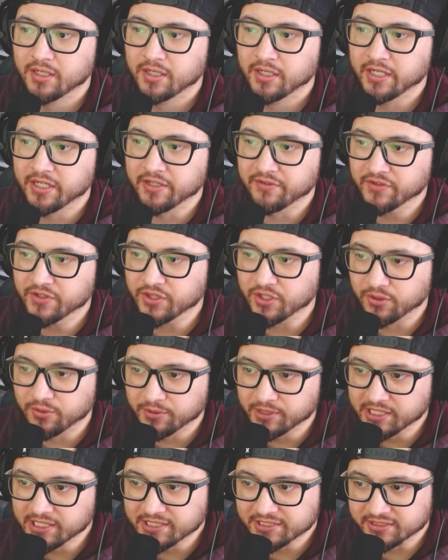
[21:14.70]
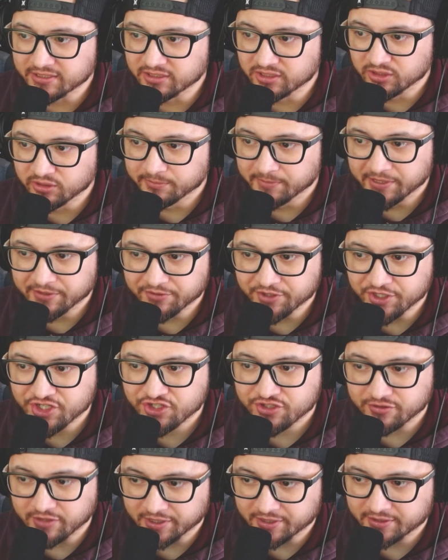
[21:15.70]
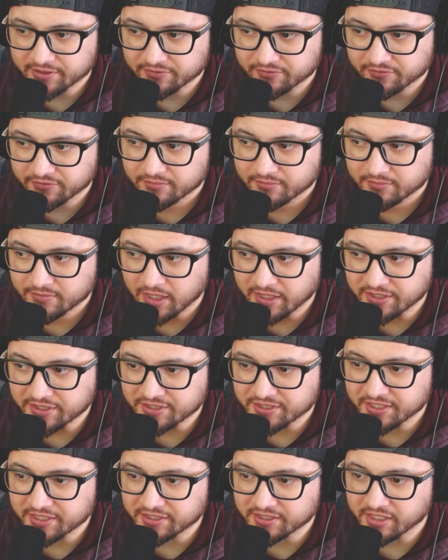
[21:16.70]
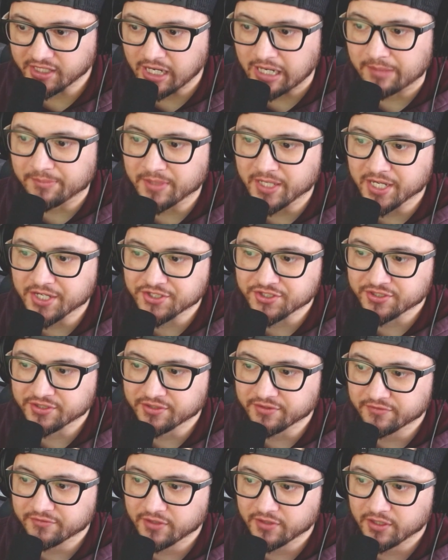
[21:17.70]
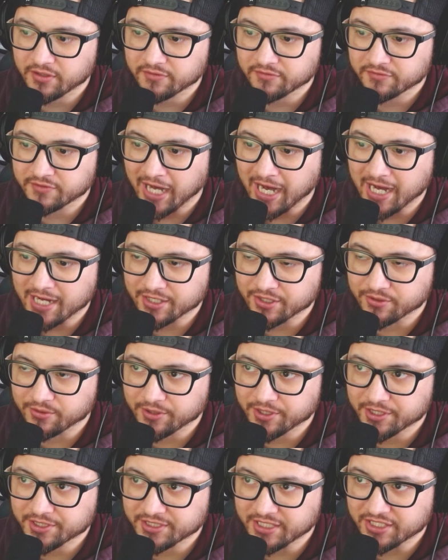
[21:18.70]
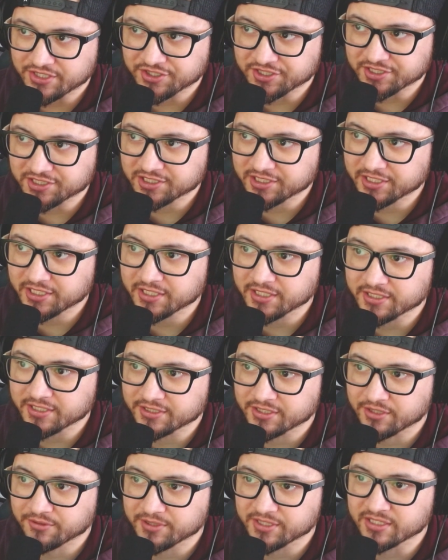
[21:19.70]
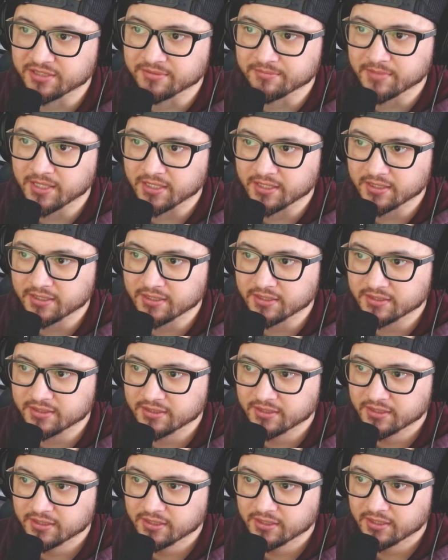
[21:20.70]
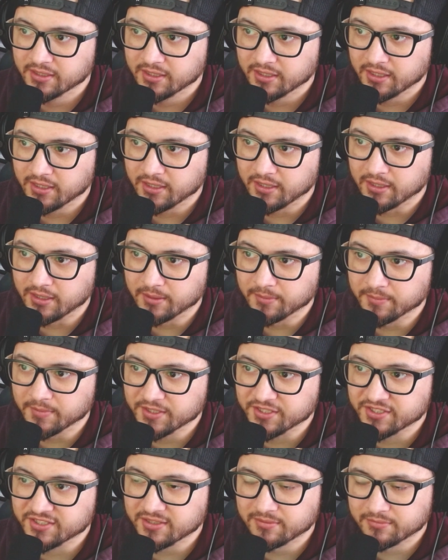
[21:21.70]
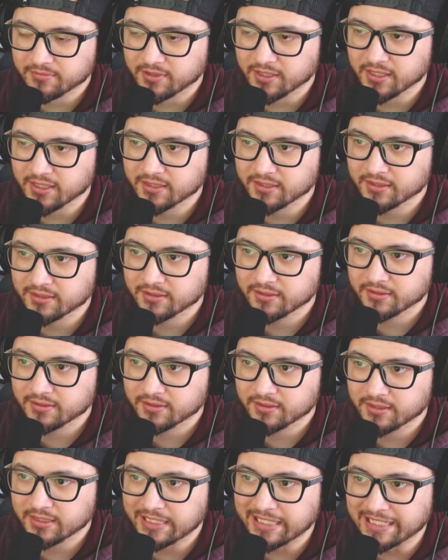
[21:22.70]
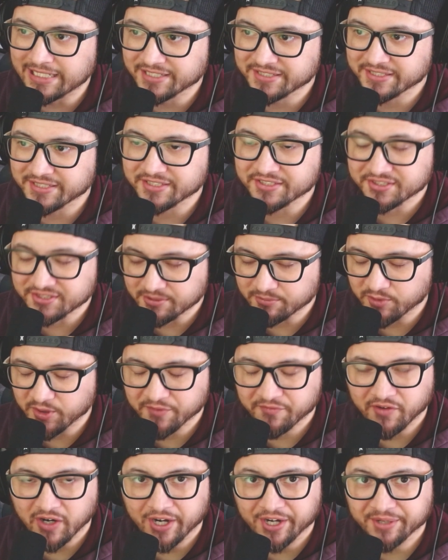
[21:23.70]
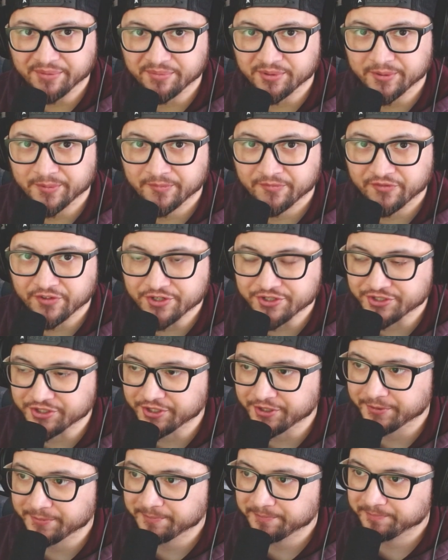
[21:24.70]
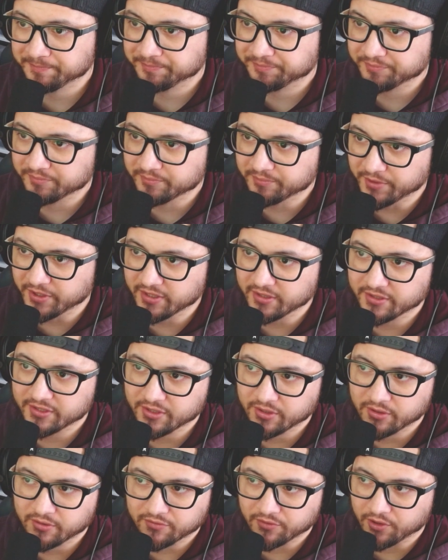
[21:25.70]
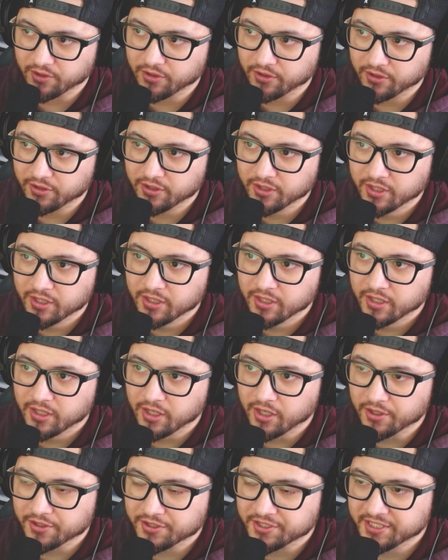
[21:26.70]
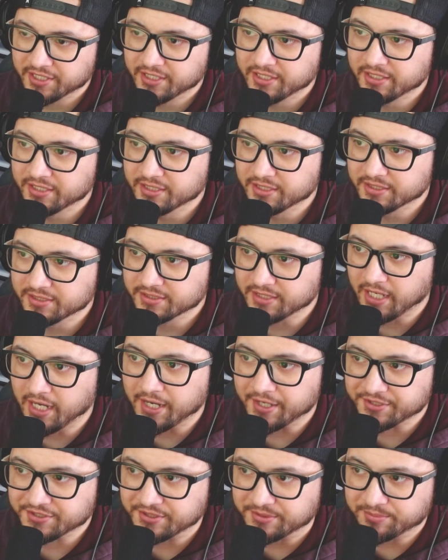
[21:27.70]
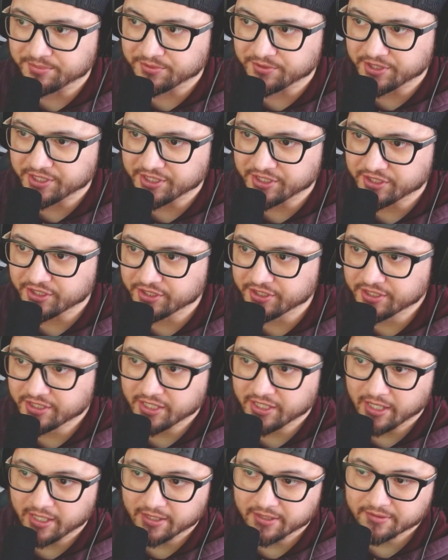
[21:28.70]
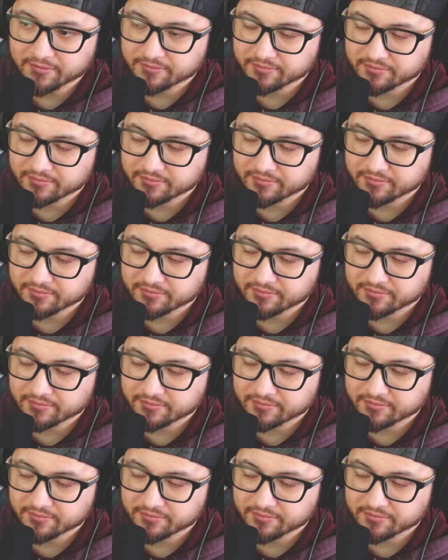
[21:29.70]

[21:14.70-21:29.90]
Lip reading: even though it is a little bit restrictive. I just think the combination of categories that she's leading is going to make it somewhat easy and somewhat viable for sure. But overall, her kit is actually pretty good, and